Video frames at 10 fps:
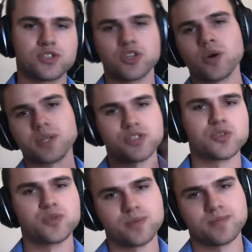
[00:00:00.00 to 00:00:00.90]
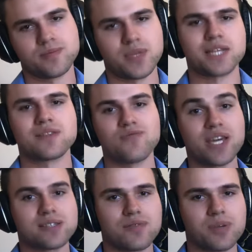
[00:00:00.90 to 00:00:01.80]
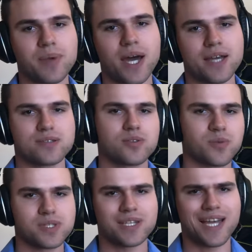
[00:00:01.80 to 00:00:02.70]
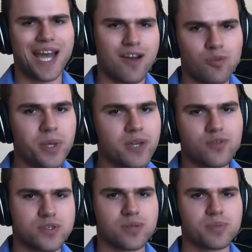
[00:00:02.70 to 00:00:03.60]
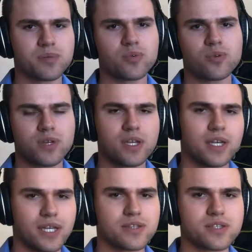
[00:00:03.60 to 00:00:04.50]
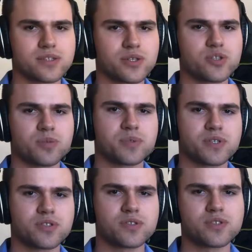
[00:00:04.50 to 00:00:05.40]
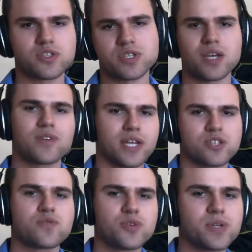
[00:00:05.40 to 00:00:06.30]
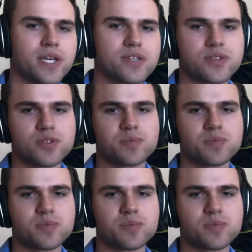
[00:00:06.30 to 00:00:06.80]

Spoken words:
go into that Thanksgiving pass. So there wasn't like a half week for some people in these leadership positions. They just gave an extra few days to those